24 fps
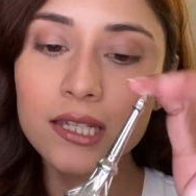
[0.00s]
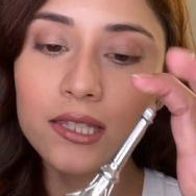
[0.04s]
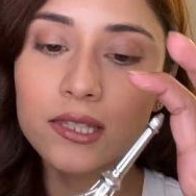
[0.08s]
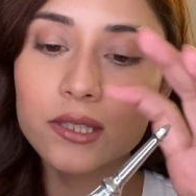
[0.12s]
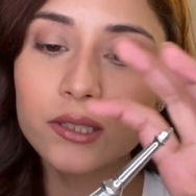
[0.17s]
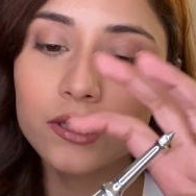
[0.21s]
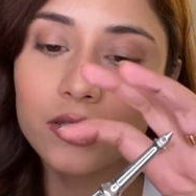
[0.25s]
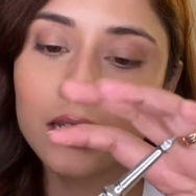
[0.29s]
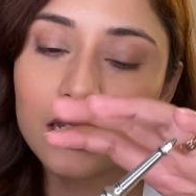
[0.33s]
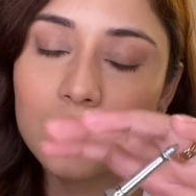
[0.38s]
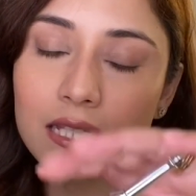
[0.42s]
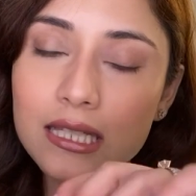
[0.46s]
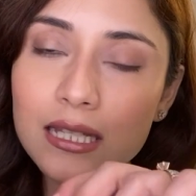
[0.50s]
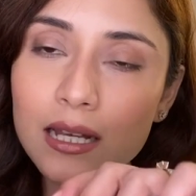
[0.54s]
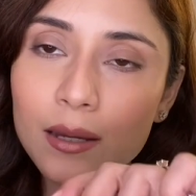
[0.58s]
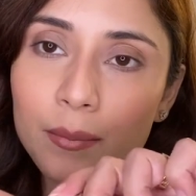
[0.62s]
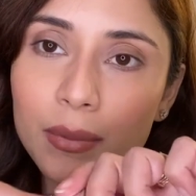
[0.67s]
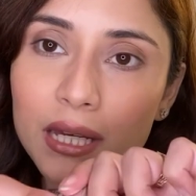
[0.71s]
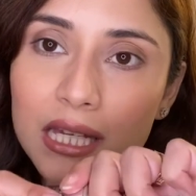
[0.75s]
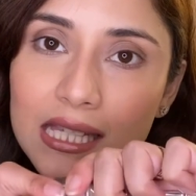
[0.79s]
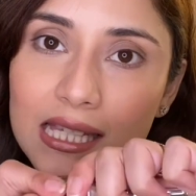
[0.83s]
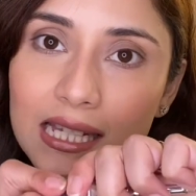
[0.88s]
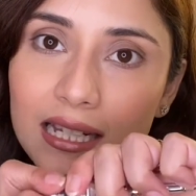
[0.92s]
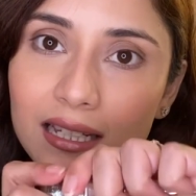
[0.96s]
So these are
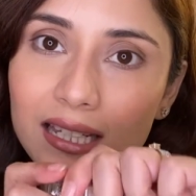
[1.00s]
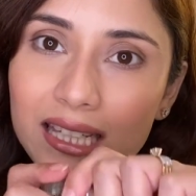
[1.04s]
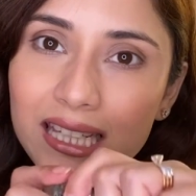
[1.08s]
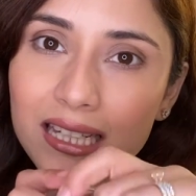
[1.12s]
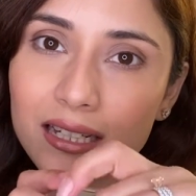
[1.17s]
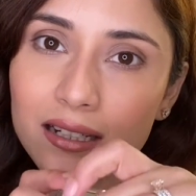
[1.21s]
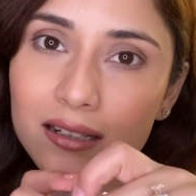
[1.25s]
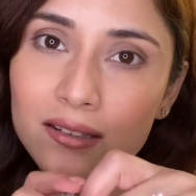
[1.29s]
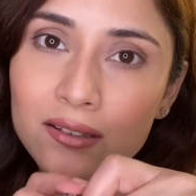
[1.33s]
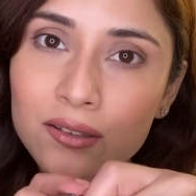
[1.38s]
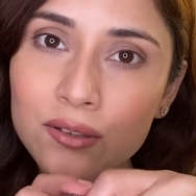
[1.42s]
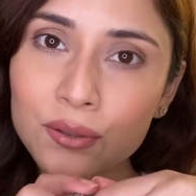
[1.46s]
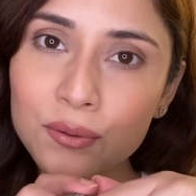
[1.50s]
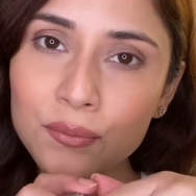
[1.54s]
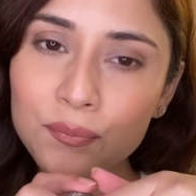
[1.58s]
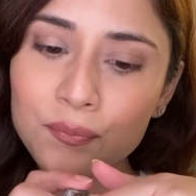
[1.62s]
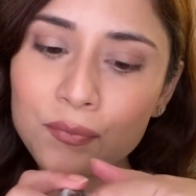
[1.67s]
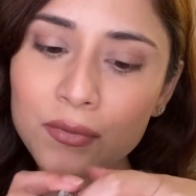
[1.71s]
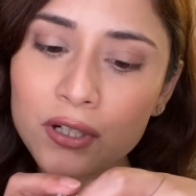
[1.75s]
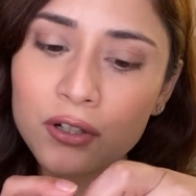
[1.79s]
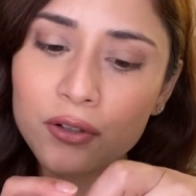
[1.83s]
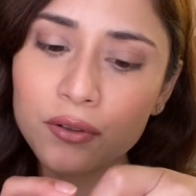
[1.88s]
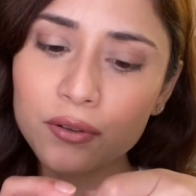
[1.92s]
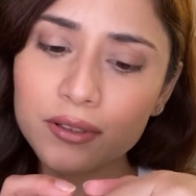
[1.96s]
basically
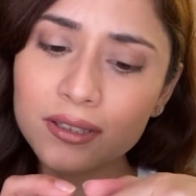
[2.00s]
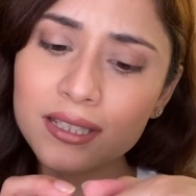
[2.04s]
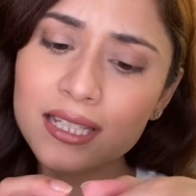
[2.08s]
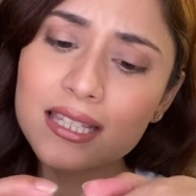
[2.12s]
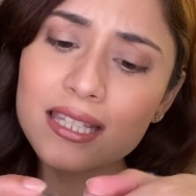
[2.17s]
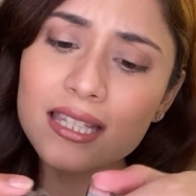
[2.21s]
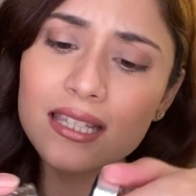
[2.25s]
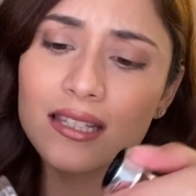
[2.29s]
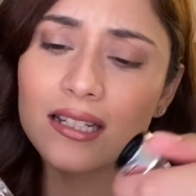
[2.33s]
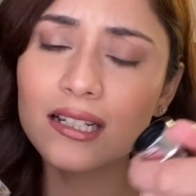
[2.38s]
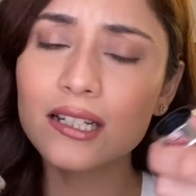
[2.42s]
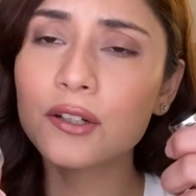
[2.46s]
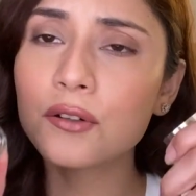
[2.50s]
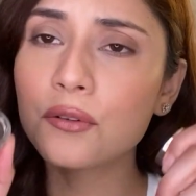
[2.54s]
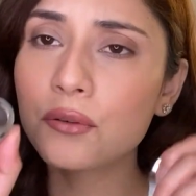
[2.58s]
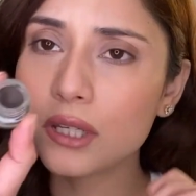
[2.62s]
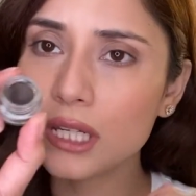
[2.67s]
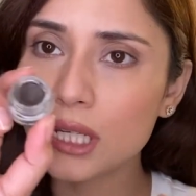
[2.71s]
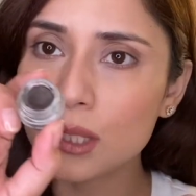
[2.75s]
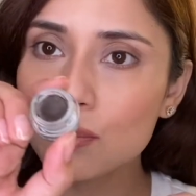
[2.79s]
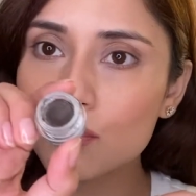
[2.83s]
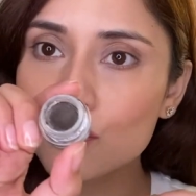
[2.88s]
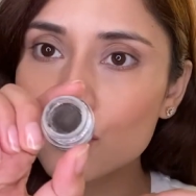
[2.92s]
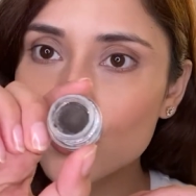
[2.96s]
this is a
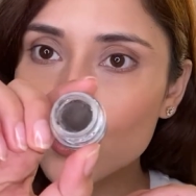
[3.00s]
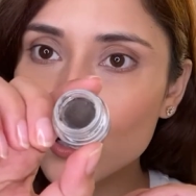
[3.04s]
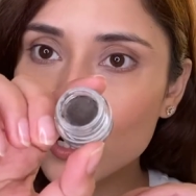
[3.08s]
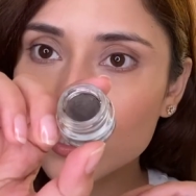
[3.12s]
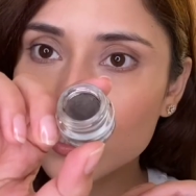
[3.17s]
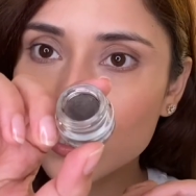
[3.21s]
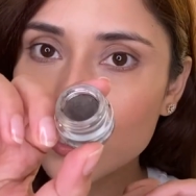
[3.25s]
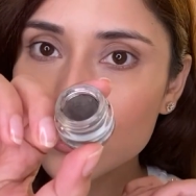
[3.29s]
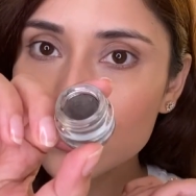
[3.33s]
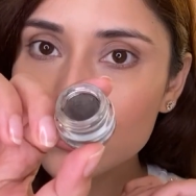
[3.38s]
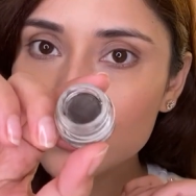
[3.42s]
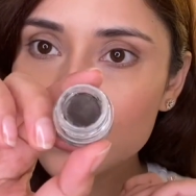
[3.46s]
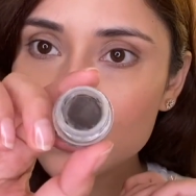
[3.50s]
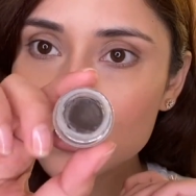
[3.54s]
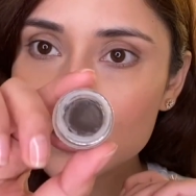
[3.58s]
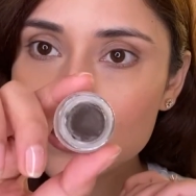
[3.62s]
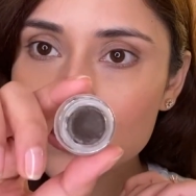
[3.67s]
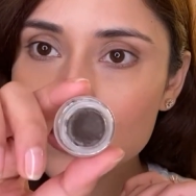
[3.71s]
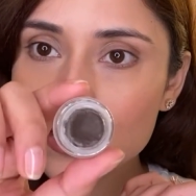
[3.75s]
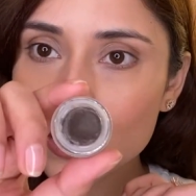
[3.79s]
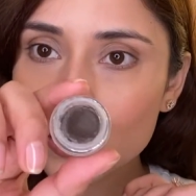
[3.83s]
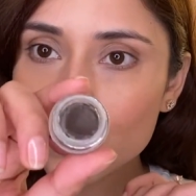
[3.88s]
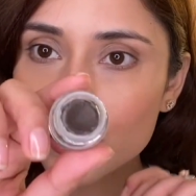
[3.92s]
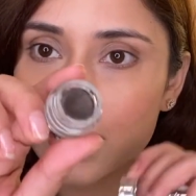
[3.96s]
cream product. This
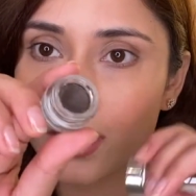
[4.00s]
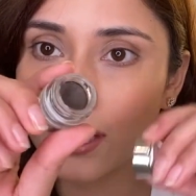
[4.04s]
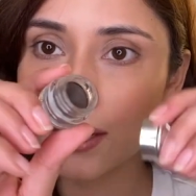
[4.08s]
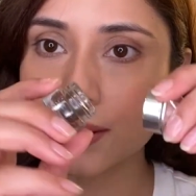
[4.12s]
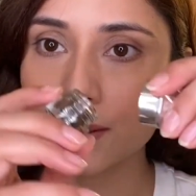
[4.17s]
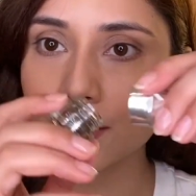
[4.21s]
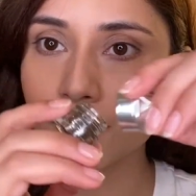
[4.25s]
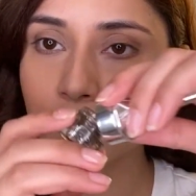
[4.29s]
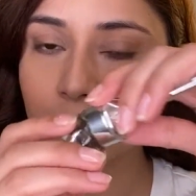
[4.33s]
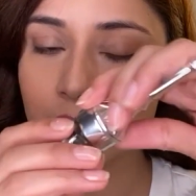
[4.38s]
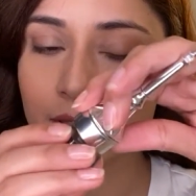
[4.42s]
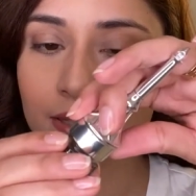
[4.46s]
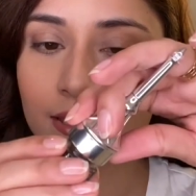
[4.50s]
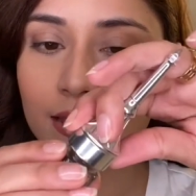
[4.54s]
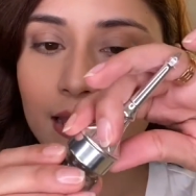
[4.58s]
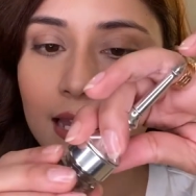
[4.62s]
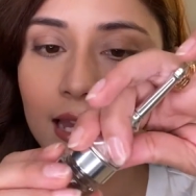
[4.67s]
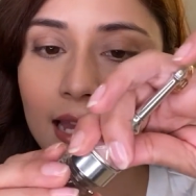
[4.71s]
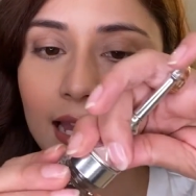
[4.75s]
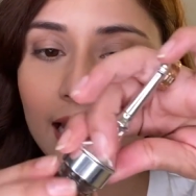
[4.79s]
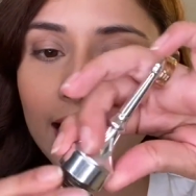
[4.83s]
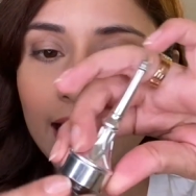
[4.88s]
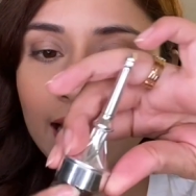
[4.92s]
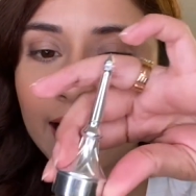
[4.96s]
is how it looks,
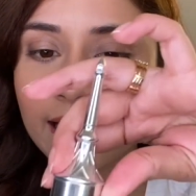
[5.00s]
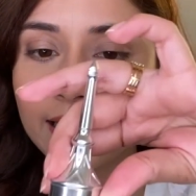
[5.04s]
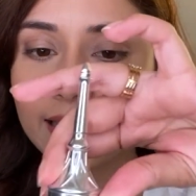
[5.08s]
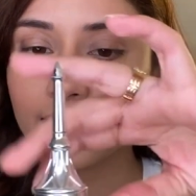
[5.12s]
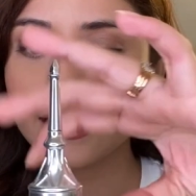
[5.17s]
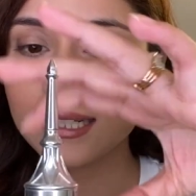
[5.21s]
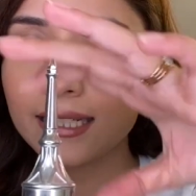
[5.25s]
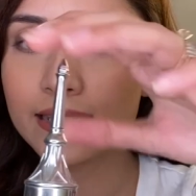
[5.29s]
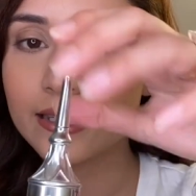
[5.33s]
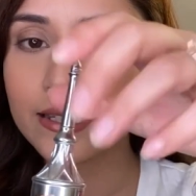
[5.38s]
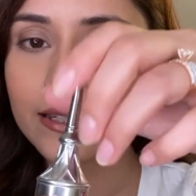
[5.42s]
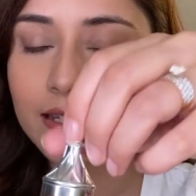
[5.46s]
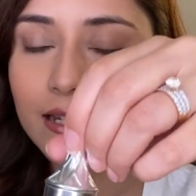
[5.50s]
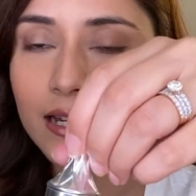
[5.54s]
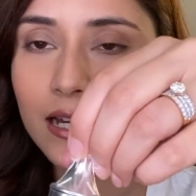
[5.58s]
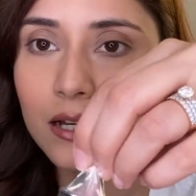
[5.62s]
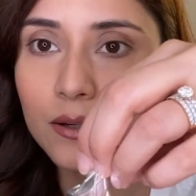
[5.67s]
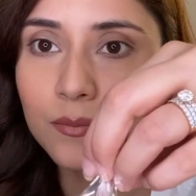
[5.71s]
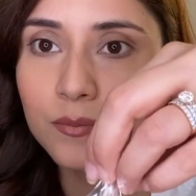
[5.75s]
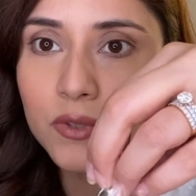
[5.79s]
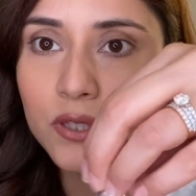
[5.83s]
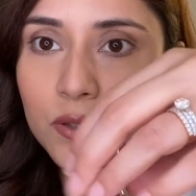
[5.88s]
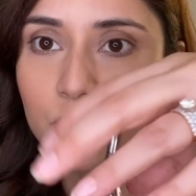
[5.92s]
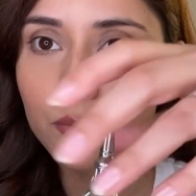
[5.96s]
and it
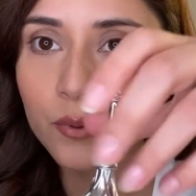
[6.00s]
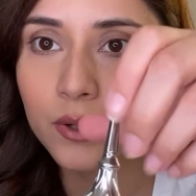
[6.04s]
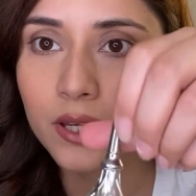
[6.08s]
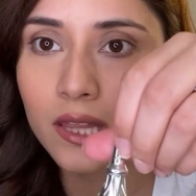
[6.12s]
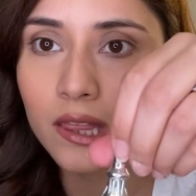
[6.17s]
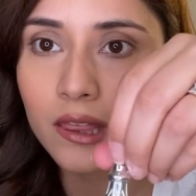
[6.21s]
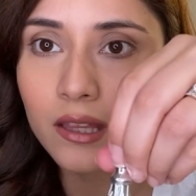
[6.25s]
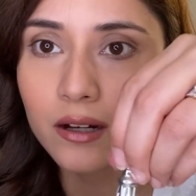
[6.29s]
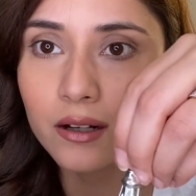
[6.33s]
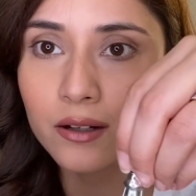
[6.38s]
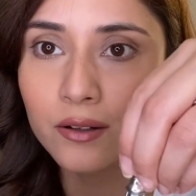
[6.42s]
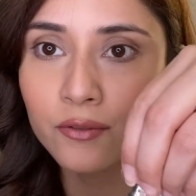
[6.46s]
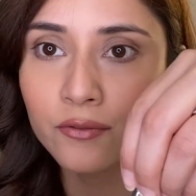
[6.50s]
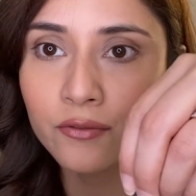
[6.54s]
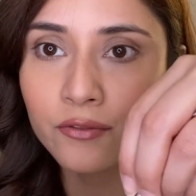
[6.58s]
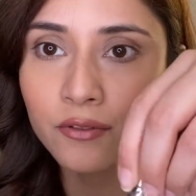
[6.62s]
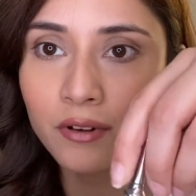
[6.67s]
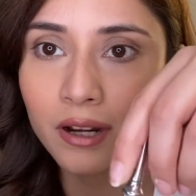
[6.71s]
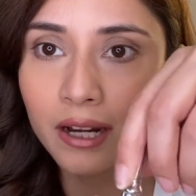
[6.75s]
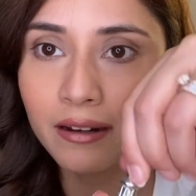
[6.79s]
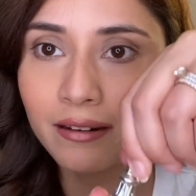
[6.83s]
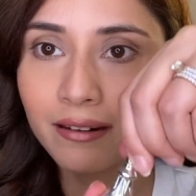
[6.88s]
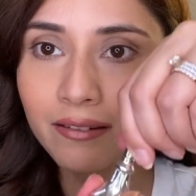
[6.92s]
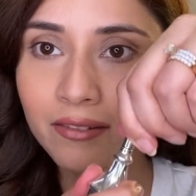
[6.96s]
comes with a
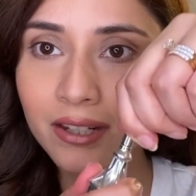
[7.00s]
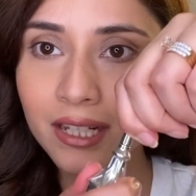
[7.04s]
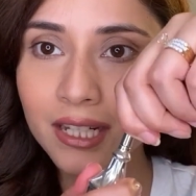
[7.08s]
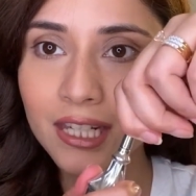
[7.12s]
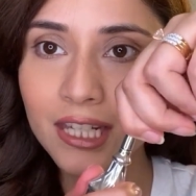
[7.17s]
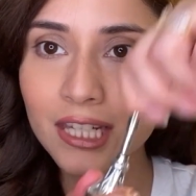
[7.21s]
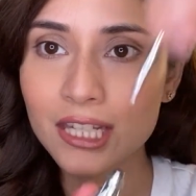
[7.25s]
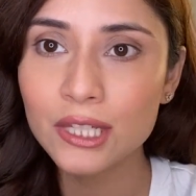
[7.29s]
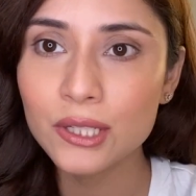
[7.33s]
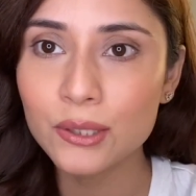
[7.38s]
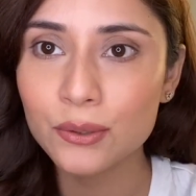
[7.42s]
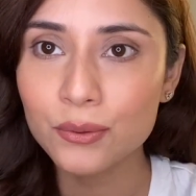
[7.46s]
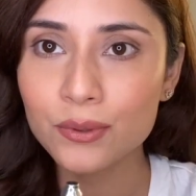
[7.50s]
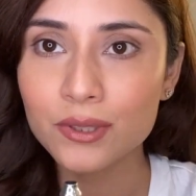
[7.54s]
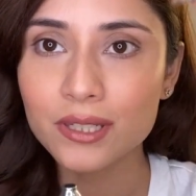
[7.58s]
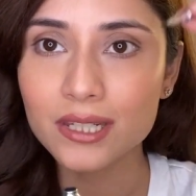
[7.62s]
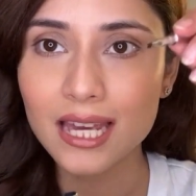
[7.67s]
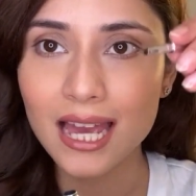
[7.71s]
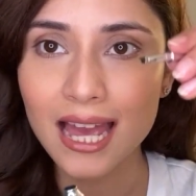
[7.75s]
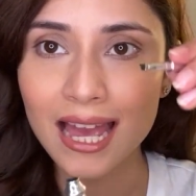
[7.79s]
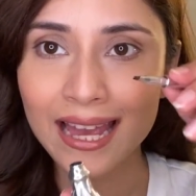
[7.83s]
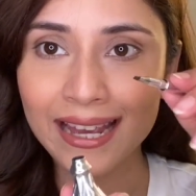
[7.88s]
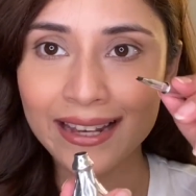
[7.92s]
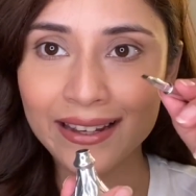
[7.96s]
very cute
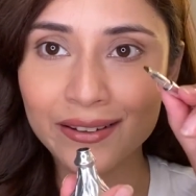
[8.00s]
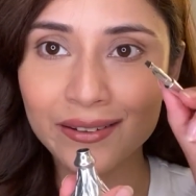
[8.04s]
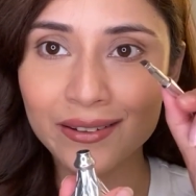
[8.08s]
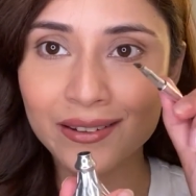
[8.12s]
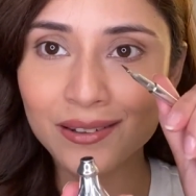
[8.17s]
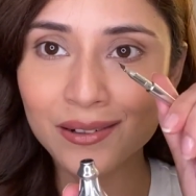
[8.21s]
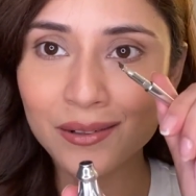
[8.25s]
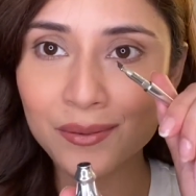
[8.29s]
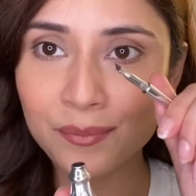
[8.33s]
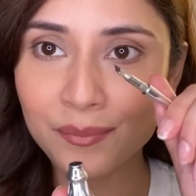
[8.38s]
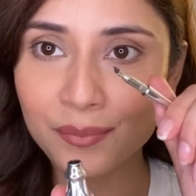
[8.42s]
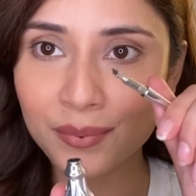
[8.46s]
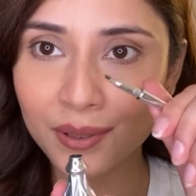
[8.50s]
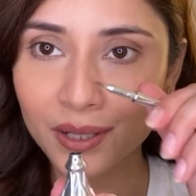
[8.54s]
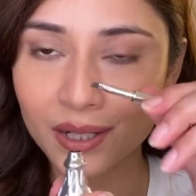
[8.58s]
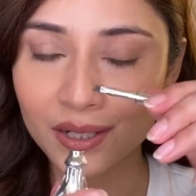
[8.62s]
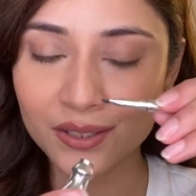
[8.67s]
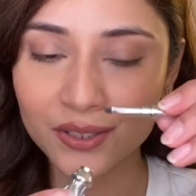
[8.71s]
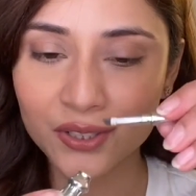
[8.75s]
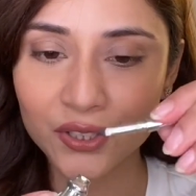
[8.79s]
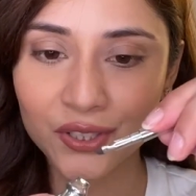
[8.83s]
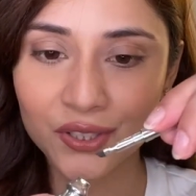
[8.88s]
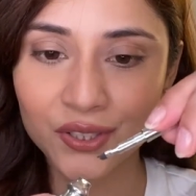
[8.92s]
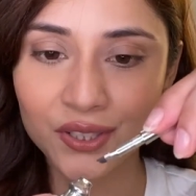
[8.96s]
angular
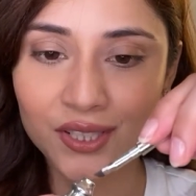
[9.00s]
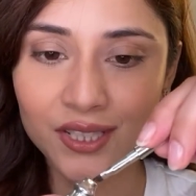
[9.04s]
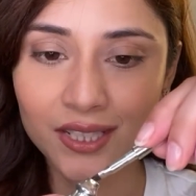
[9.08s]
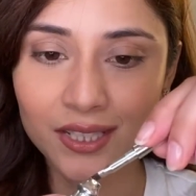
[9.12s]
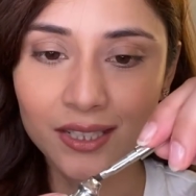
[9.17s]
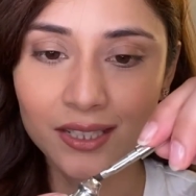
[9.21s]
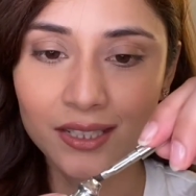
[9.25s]
brush.